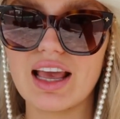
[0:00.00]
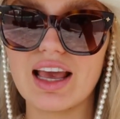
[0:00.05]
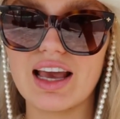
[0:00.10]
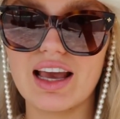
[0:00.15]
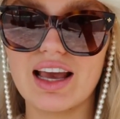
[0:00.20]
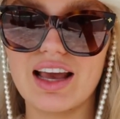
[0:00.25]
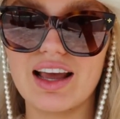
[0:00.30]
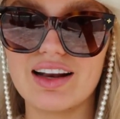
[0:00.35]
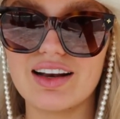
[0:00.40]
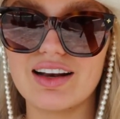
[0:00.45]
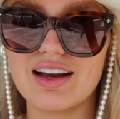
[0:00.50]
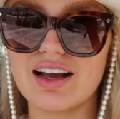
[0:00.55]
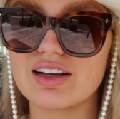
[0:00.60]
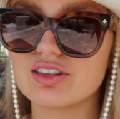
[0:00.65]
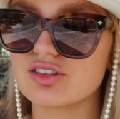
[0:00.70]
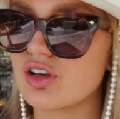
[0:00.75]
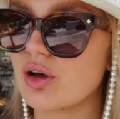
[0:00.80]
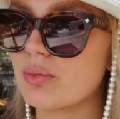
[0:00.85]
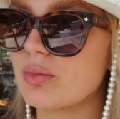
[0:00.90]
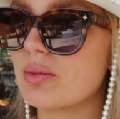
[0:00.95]
And I
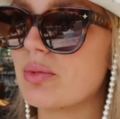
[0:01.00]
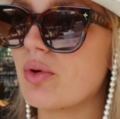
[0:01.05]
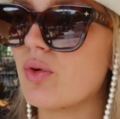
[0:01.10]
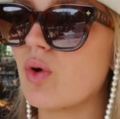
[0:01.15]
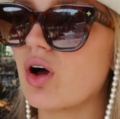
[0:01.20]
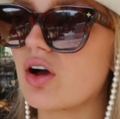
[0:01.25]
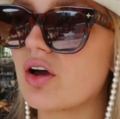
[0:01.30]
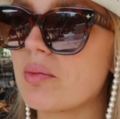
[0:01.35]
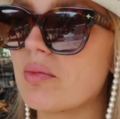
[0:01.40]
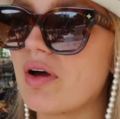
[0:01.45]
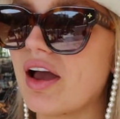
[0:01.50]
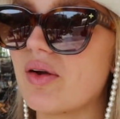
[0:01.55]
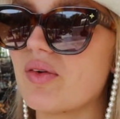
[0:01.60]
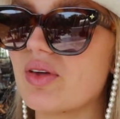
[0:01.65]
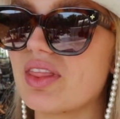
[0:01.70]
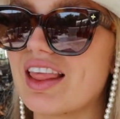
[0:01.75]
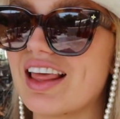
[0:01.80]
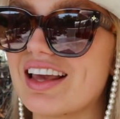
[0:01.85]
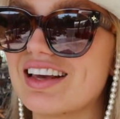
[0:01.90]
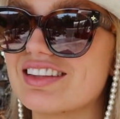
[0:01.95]
saw people walking by
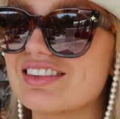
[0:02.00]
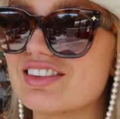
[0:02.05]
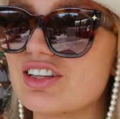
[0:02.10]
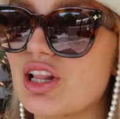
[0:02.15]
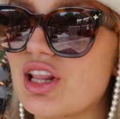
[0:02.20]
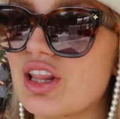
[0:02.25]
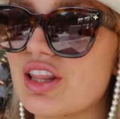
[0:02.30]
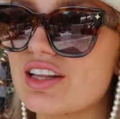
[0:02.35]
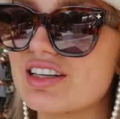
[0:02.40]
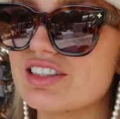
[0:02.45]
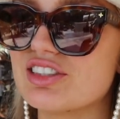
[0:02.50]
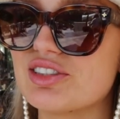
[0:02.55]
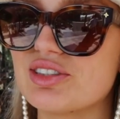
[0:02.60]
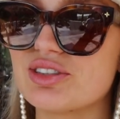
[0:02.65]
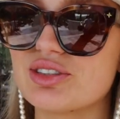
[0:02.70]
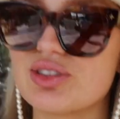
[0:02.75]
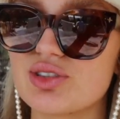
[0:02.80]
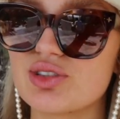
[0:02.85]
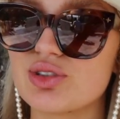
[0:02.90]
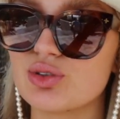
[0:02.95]
with like
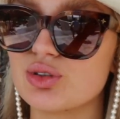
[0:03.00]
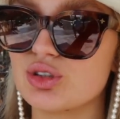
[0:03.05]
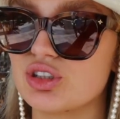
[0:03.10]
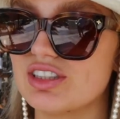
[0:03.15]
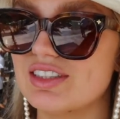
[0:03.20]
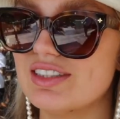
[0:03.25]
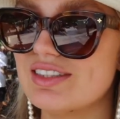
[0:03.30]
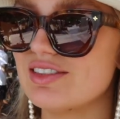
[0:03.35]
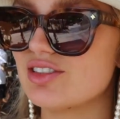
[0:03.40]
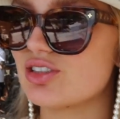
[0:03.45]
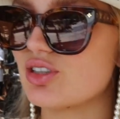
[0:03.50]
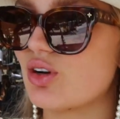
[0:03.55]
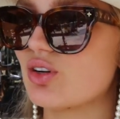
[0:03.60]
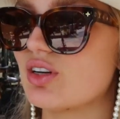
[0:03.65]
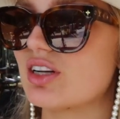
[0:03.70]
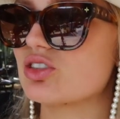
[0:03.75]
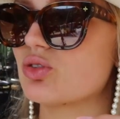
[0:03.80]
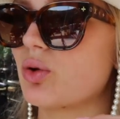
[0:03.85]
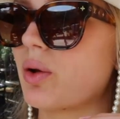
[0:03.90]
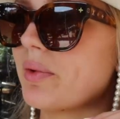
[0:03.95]
delicious sushi. So
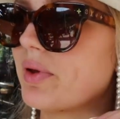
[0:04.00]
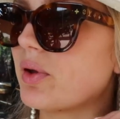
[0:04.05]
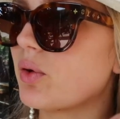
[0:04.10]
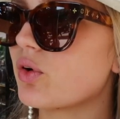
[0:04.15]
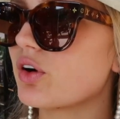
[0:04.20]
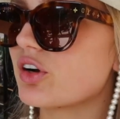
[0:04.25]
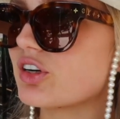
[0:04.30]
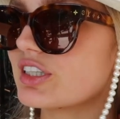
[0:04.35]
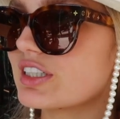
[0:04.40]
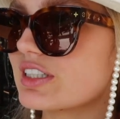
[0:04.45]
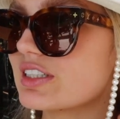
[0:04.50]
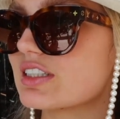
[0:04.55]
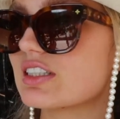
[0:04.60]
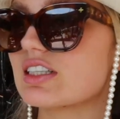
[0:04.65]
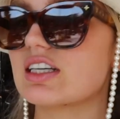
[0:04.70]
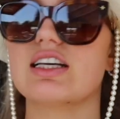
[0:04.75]
that's what we ordered.